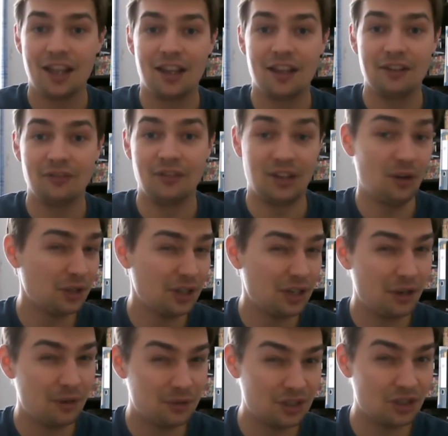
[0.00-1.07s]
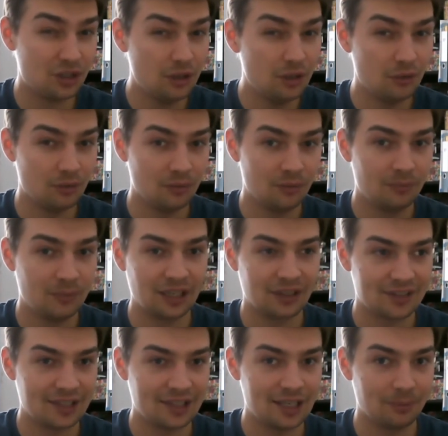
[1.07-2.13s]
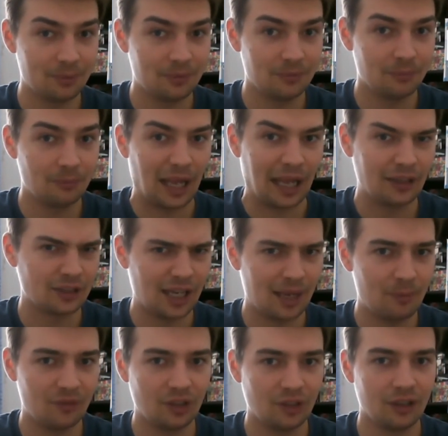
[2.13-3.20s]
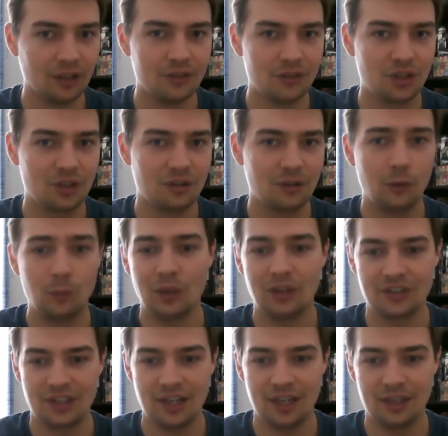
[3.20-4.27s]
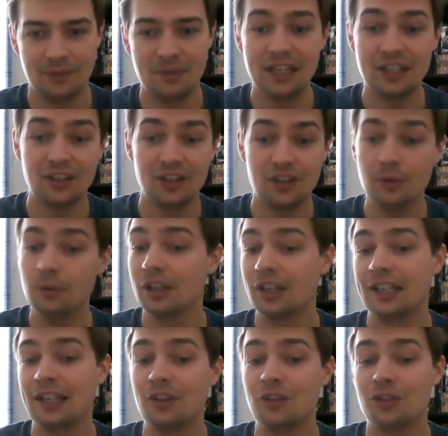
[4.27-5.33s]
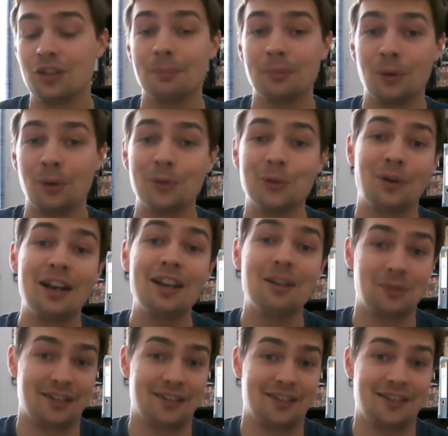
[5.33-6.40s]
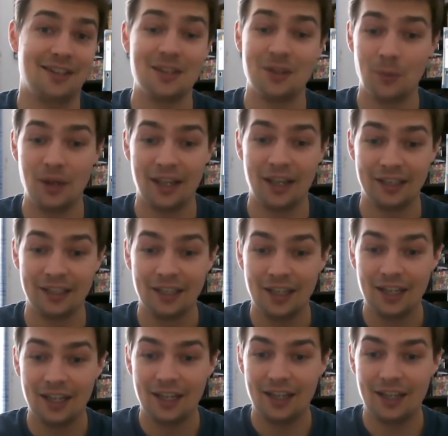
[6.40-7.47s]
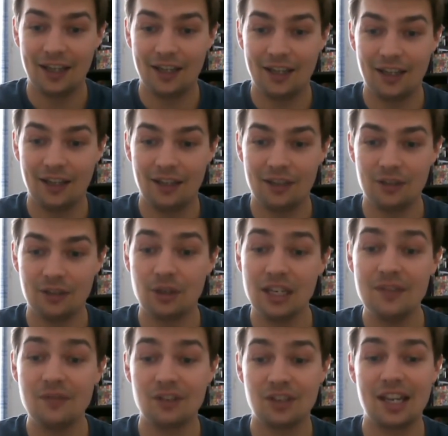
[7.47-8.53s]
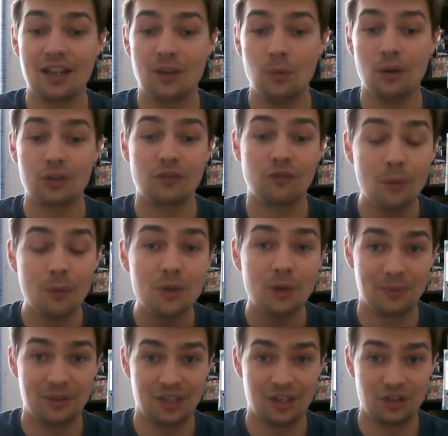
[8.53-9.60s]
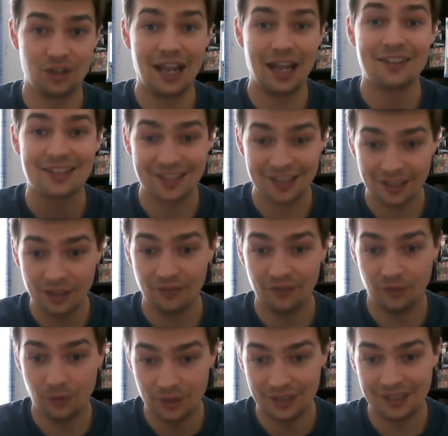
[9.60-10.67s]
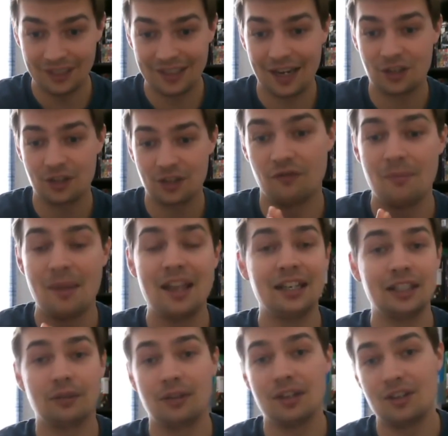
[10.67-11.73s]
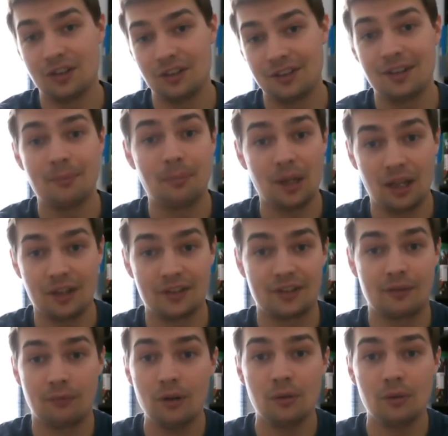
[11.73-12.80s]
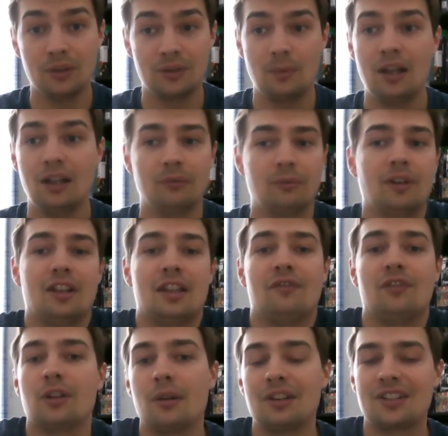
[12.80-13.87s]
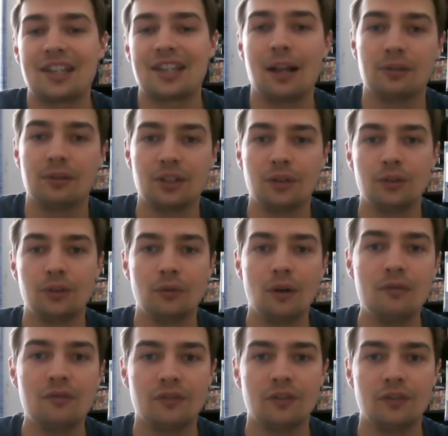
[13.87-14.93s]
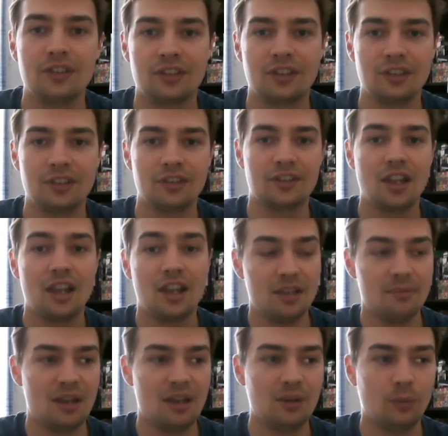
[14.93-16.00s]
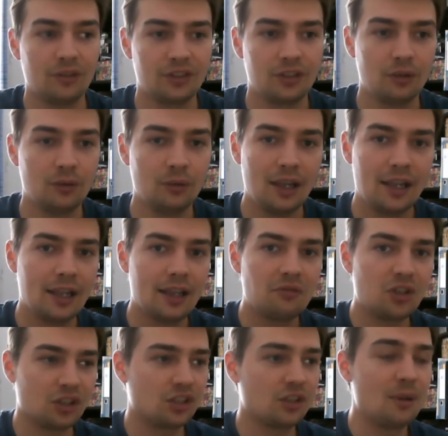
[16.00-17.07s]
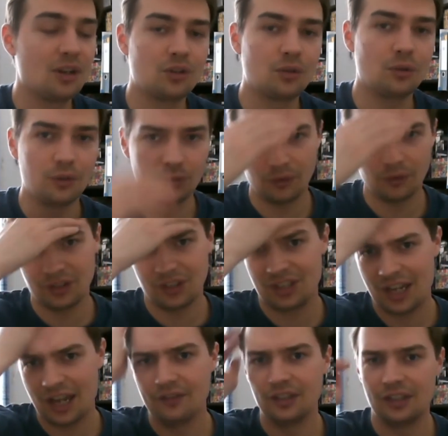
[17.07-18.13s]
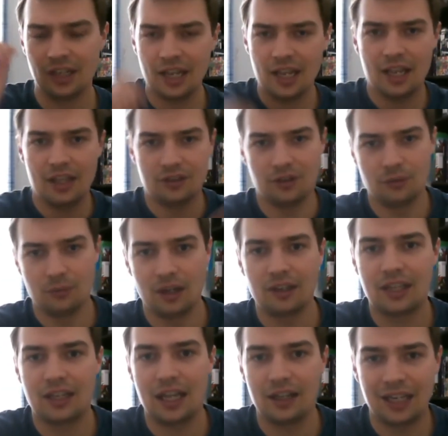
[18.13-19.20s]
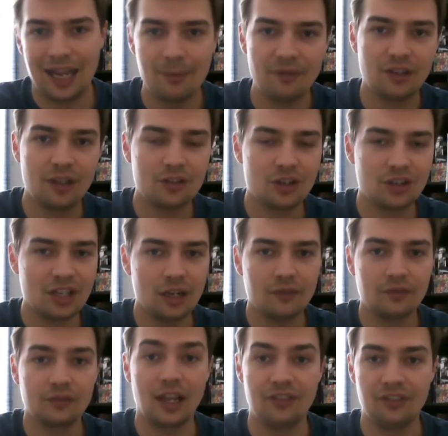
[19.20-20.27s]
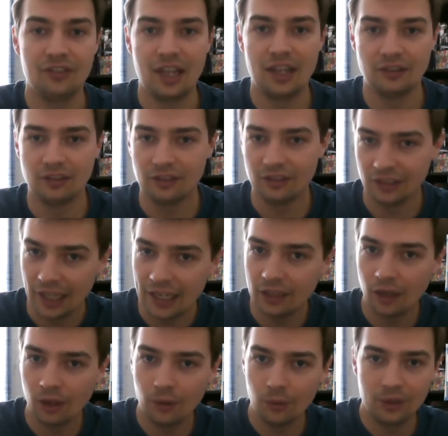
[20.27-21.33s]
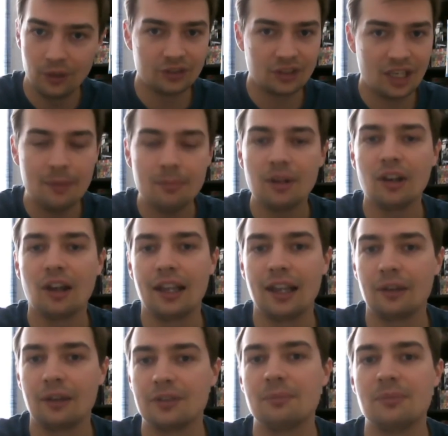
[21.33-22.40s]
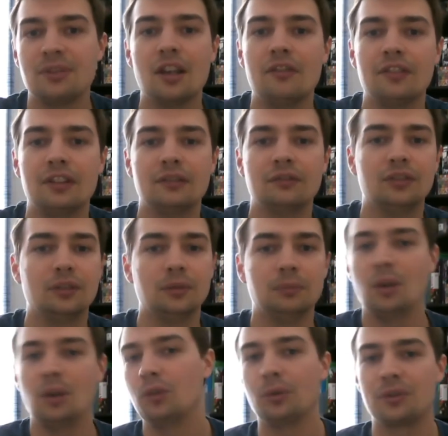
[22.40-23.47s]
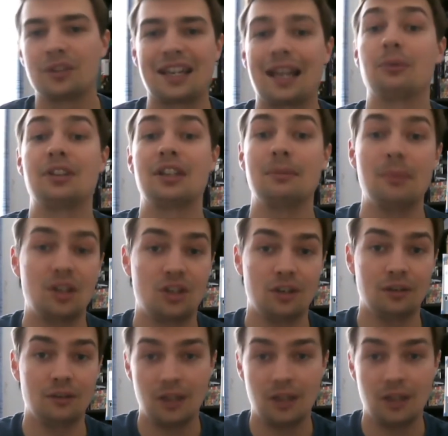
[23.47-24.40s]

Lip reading: they're not going to notice you being asleep and camouflaged on one side, meaning that you're going to get the jump on your enemies either way. You could even take a watch from your position and still avoid detection any creatures that pass through as well. But if you're going scouting on your own, for instance, you may want to, just to make sure you're not discovered, to camouflage yourself and then lay low and keep an eye out observing on your scouting mission.